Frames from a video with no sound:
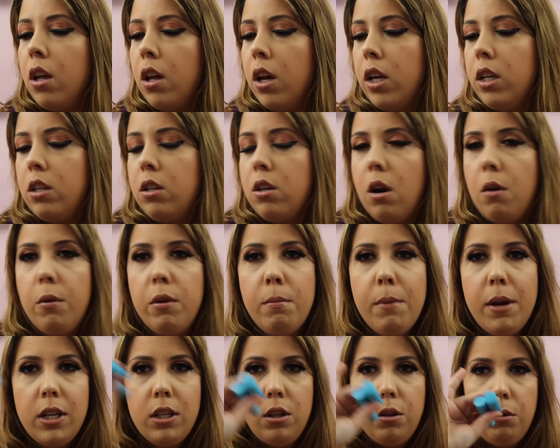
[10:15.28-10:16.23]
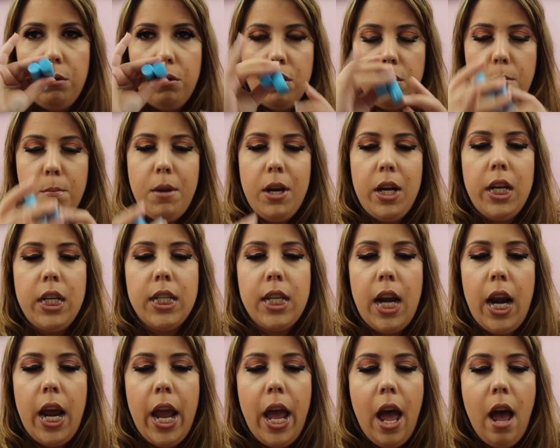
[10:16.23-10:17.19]
Let's start with my two little minis
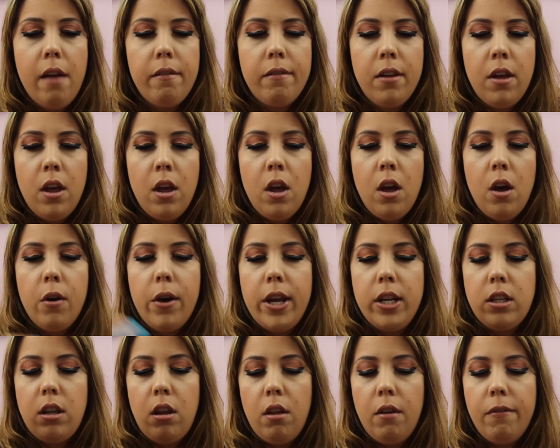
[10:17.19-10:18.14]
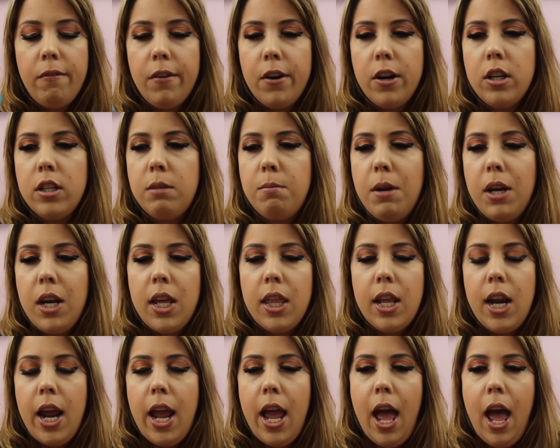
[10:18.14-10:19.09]
that I have. Okay, so the first mini
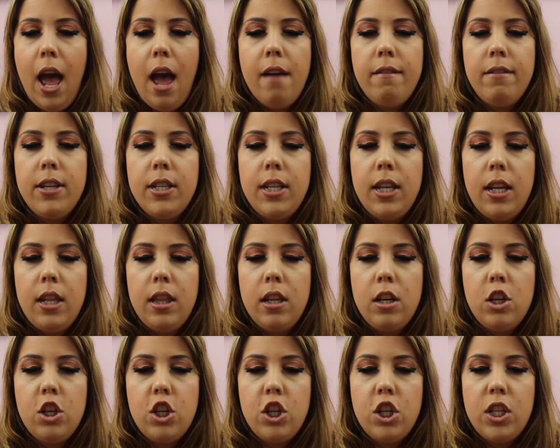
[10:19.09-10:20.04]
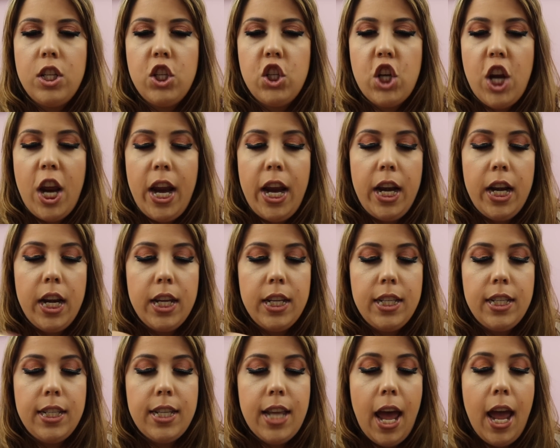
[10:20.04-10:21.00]
that I have is in the shade
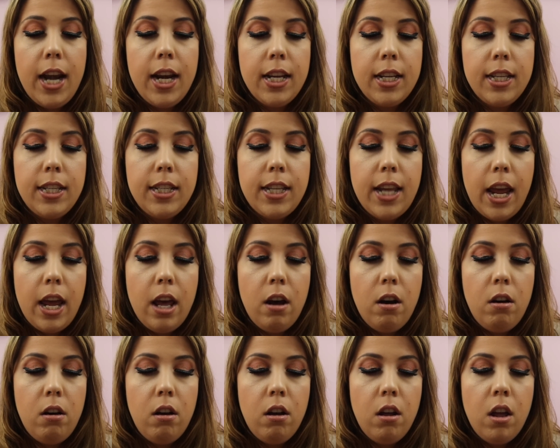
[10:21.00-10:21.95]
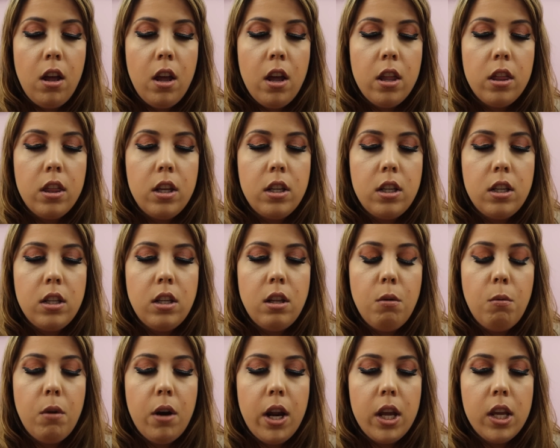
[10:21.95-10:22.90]
Set Sail. This is
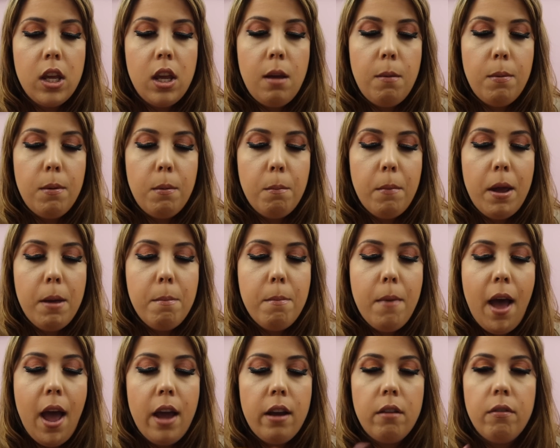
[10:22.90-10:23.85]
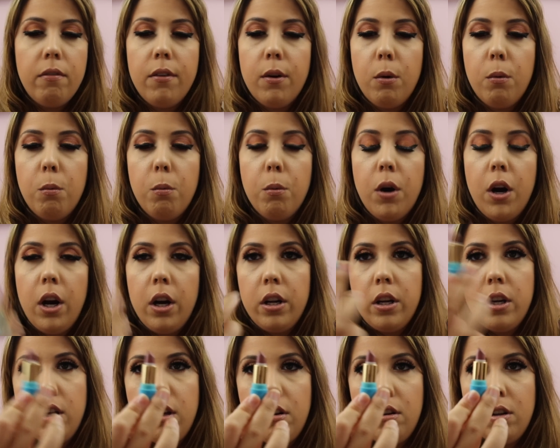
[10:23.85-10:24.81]
the one I keep in my bag for
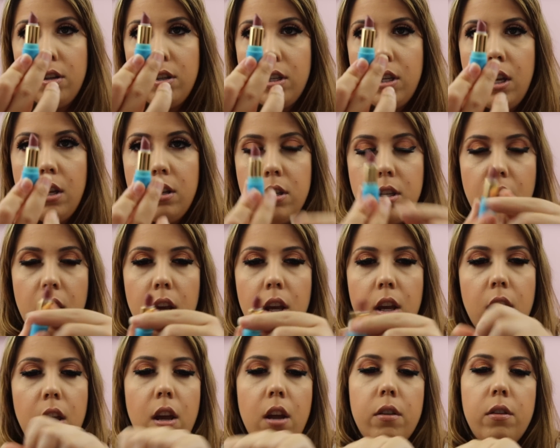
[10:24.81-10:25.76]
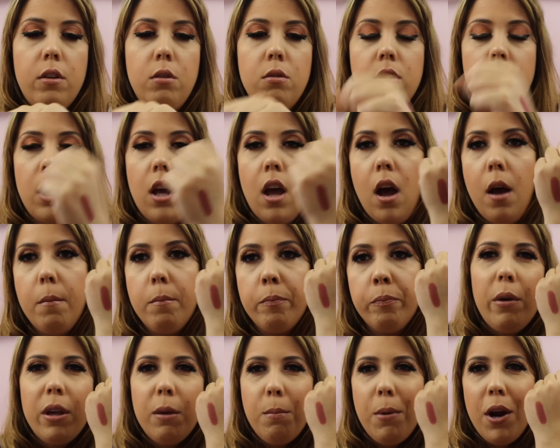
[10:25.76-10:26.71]
work. You can see it's like using up.
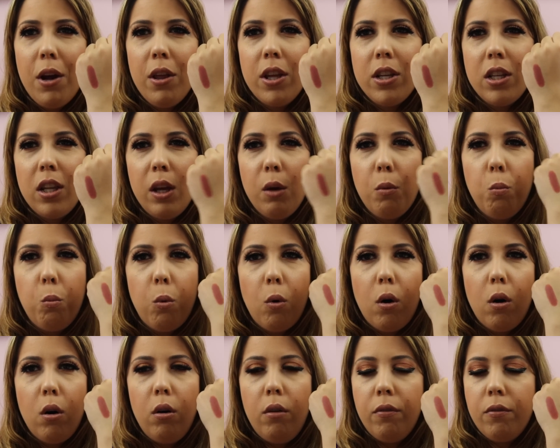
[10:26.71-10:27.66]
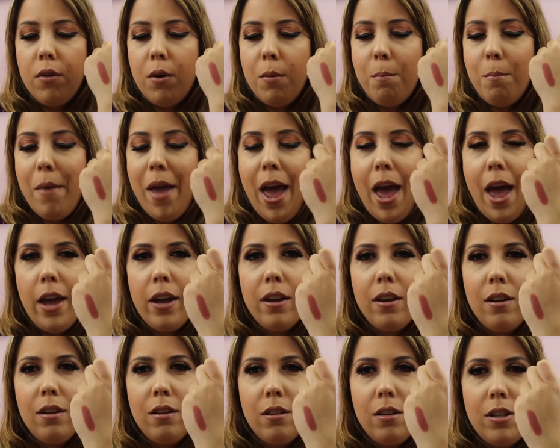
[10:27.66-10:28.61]
I compare that to like Whirl from
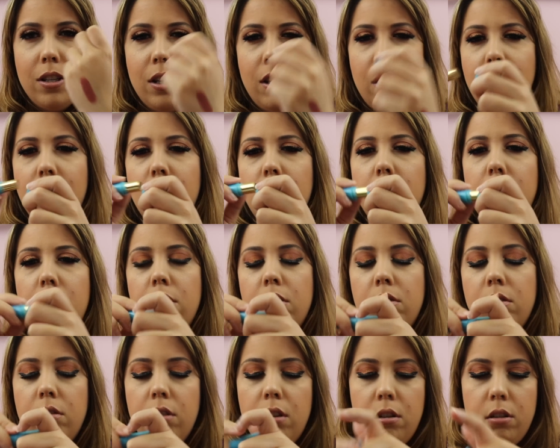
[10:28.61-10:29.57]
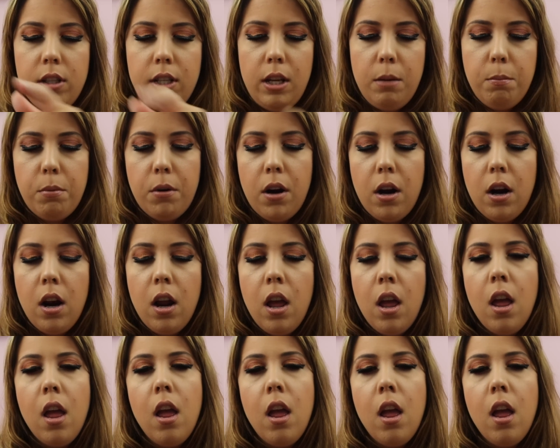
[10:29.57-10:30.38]
MAC. It's a little deeper.